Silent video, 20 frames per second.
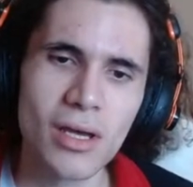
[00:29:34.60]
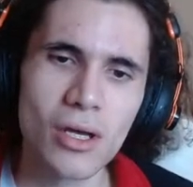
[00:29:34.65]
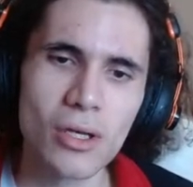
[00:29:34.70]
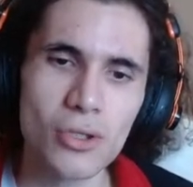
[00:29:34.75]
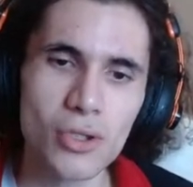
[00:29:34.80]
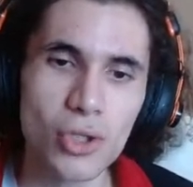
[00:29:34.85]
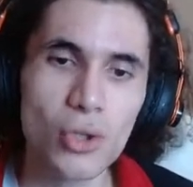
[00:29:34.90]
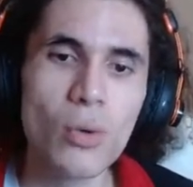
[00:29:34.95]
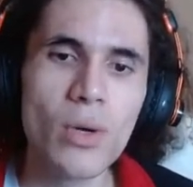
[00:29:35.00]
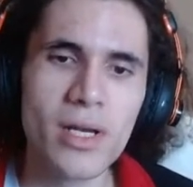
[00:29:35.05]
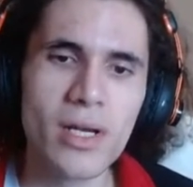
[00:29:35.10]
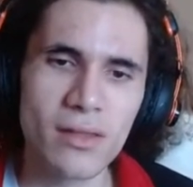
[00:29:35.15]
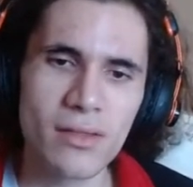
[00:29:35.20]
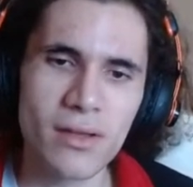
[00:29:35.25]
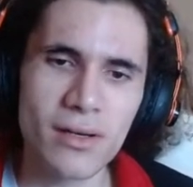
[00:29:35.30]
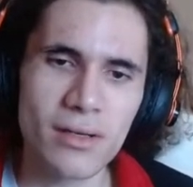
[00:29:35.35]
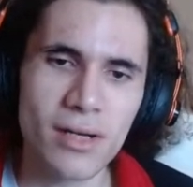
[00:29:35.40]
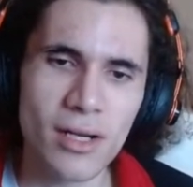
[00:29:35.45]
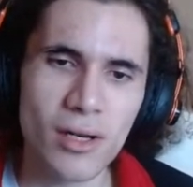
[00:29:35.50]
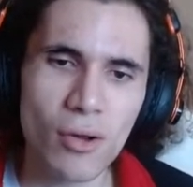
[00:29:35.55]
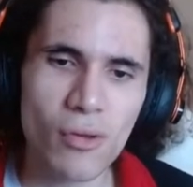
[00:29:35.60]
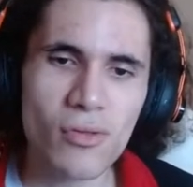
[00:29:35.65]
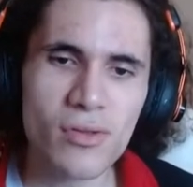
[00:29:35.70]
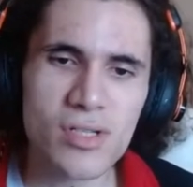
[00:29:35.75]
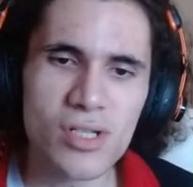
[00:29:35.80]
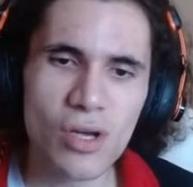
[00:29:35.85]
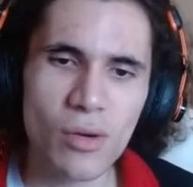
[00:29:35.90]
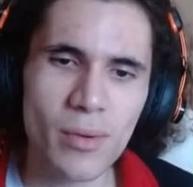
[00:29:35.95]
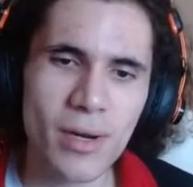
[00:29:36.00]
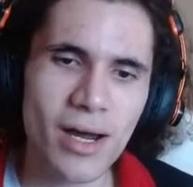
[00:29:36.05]
do anything. Like, nothing's
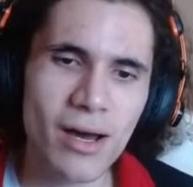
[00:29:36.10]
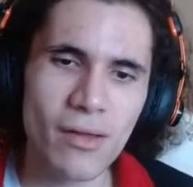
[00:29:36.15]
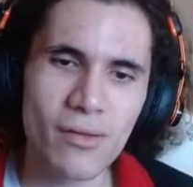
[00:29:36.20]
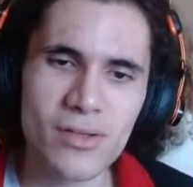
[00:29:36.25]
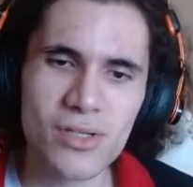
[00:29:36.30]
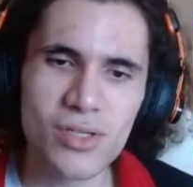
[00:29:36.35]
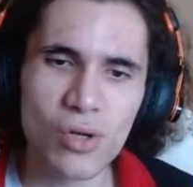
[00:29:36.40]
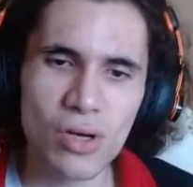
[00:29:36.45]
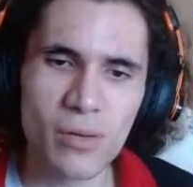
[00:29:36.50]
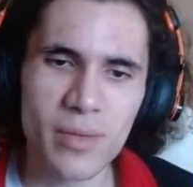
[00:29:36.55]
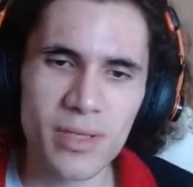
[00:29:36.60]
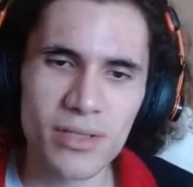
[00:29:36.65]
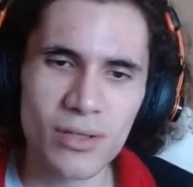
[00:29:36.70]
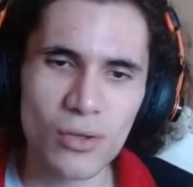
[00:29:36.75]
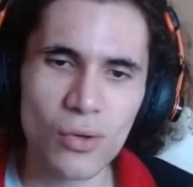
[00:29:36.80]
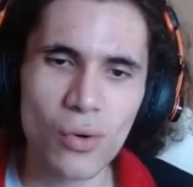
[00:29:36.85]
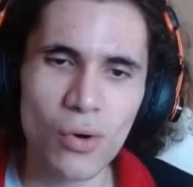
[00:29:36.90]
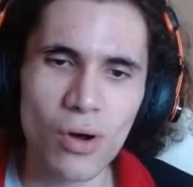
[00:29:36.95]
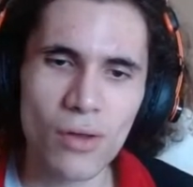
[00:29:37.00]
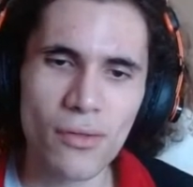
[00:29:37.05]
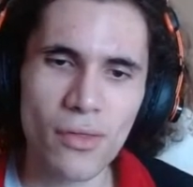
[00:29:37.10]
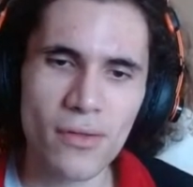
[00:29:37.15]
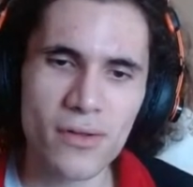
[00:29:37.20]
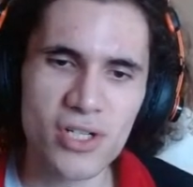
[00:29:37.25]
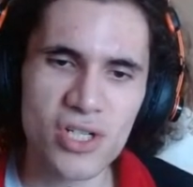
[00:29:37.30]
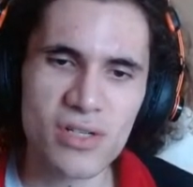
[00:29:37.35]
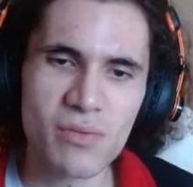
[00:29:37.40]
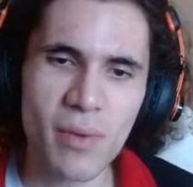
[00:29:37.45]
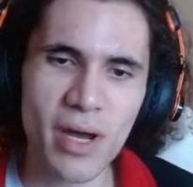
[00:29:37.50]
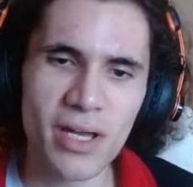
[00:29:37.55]
coming out of this tournament at all other than
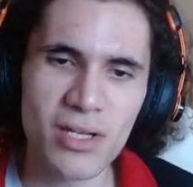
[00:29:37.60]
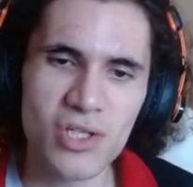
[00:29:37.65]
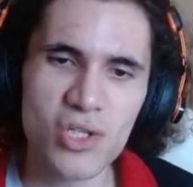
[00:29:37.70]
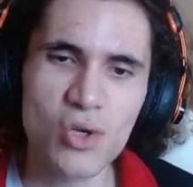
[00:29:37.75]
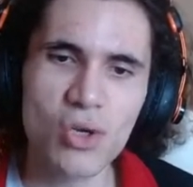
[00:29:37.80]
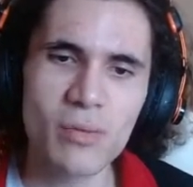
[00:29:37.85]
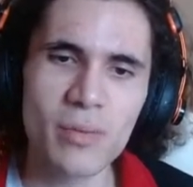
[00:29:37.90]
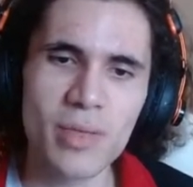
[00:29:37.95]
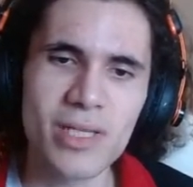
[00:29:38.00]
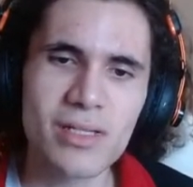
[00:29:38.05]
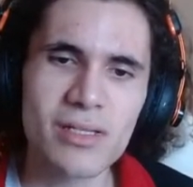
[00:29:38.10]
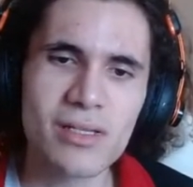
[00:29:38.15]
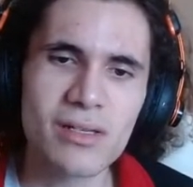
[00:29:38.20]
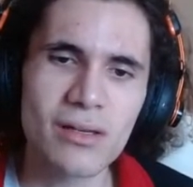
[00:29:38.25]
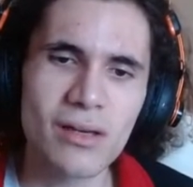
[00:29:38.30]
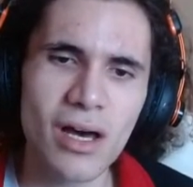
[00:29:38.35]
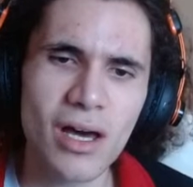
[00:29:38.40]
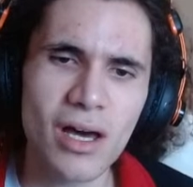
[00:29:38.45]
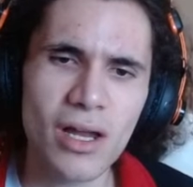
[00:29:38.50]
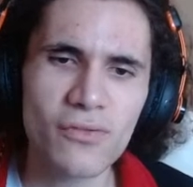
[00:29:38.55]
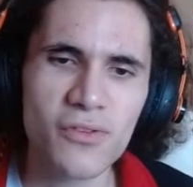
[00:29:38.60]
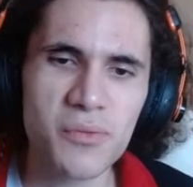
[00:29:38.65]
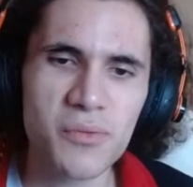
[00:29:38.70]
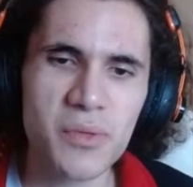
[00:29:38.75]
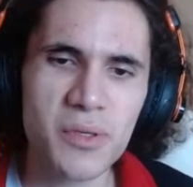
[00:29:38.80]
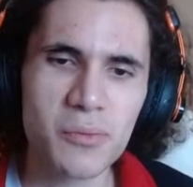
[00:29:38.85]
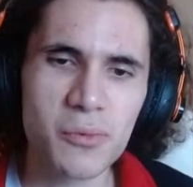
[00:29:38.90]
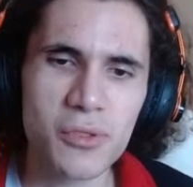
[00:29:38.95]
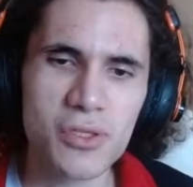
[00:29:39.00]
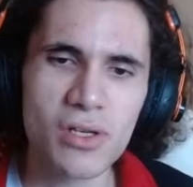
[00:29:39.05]
just my enjoyment and a few
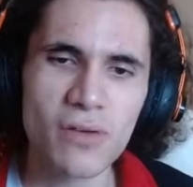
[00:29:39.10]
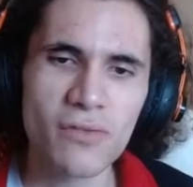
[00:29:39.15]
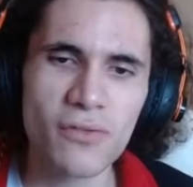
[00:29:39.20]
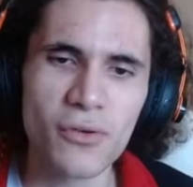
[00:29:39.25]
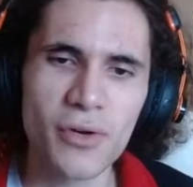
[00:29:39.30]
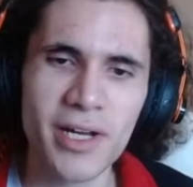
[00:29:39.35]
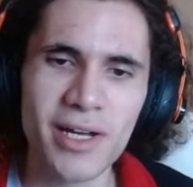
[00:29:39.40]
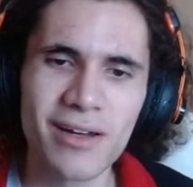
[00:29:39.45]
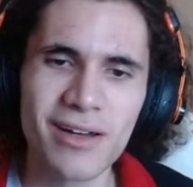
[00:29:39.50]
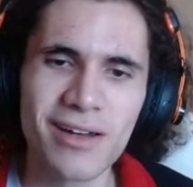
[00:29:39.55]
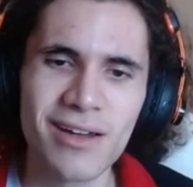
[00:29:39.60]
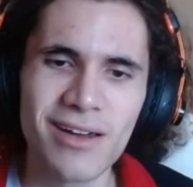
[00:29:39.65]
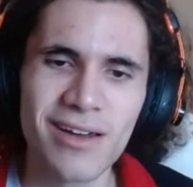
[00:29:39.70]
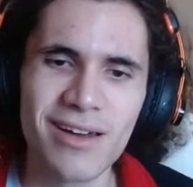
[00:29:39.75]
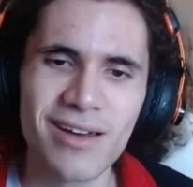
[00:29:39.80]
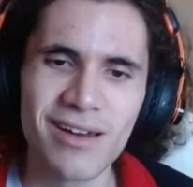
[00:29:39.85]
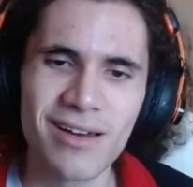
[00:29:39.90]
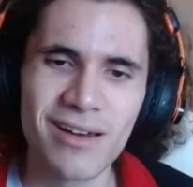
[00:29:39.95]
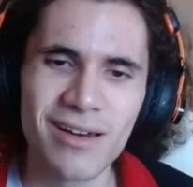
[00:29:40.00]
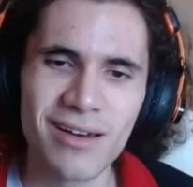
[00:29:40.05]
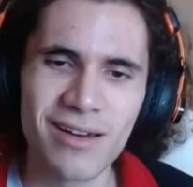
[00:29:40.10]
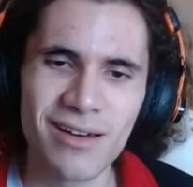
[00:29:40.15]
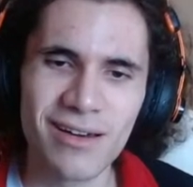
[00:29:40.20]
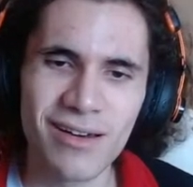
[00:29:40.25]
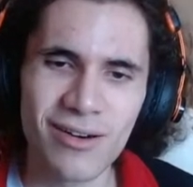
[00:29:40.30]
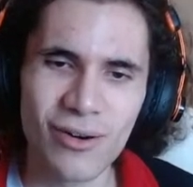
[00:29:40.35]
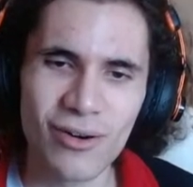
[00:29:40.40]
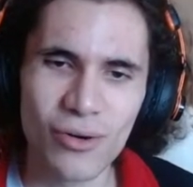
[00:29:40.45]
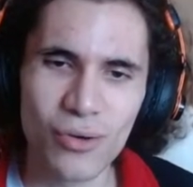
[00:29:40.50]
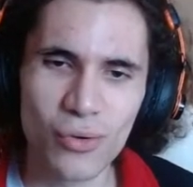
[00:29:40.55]
people suffering
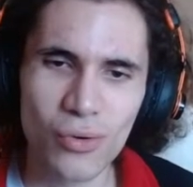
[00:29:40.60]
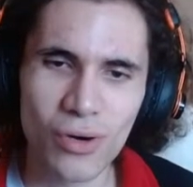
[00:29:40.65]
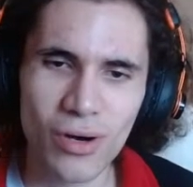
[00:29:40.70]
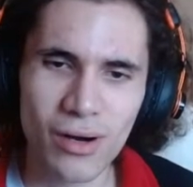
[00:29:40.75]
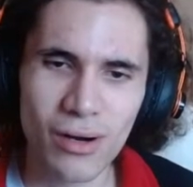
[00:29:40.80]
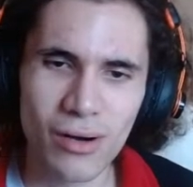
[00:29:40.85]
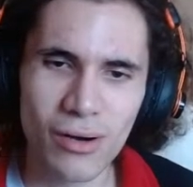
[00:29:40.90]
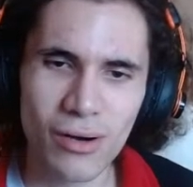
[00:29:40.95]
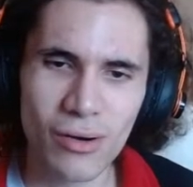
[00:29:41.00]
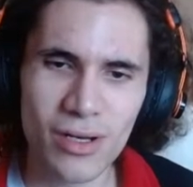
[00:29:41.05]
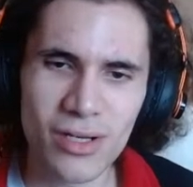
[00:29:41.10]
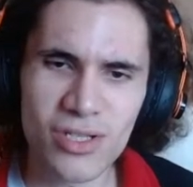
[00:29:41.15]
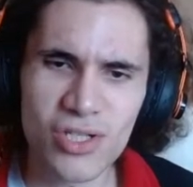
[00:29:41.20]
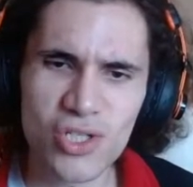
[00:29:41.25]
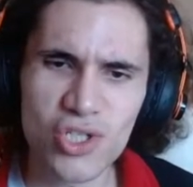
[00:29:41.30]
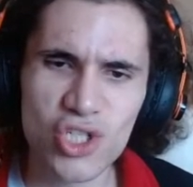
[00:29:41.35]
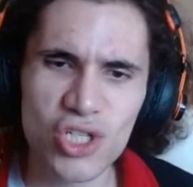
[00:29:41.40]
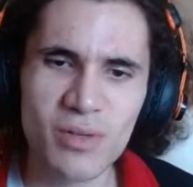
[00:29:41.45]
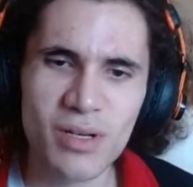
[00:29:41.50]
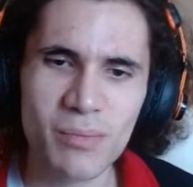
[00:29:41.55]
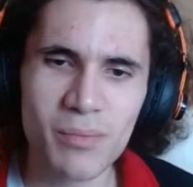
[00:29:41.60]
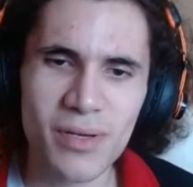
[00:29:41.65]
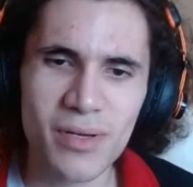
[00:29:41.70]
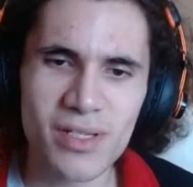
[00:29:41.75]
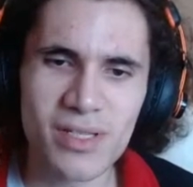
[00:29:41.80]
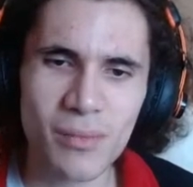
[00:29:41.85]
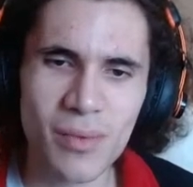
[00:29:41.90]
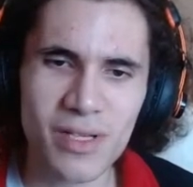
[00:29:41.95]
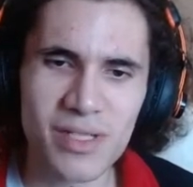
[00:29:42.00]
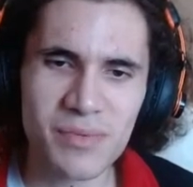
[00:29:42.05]
who are extremely pissed
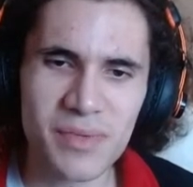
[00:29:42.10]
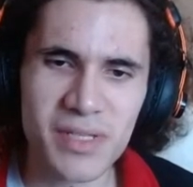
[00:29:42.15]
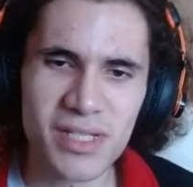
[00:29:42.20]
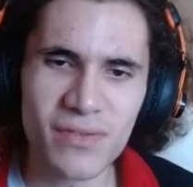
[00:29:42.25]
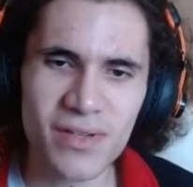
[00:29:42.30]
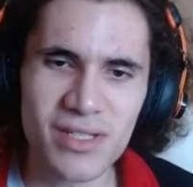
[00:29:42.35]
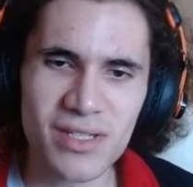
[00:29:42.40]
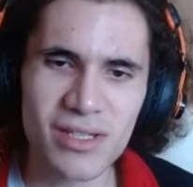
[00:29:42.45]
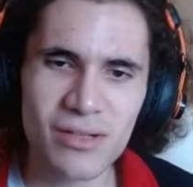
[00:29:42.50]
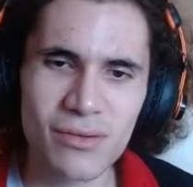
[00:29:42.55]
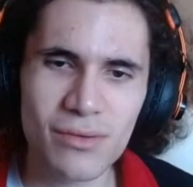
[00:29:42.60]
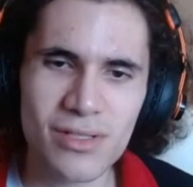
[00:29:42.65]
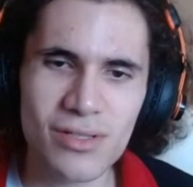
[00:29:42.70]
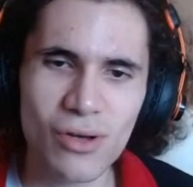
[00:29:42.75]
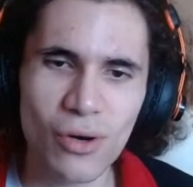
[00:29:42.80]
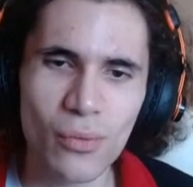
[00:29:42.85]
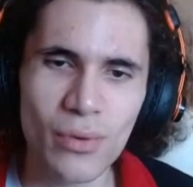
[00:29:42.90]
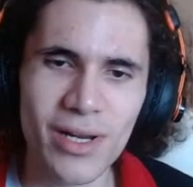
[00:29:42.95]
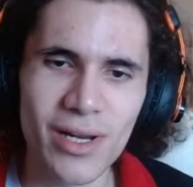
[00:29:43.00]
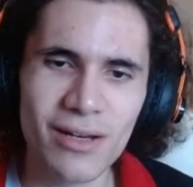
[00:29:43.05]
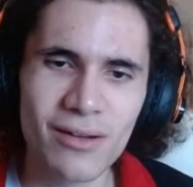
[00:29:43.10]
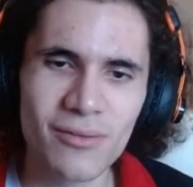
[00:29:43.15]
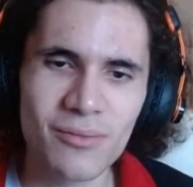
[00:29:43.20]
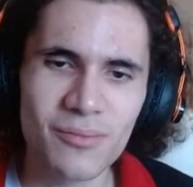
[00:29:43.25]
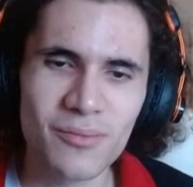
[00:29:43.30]
about specific series not winning.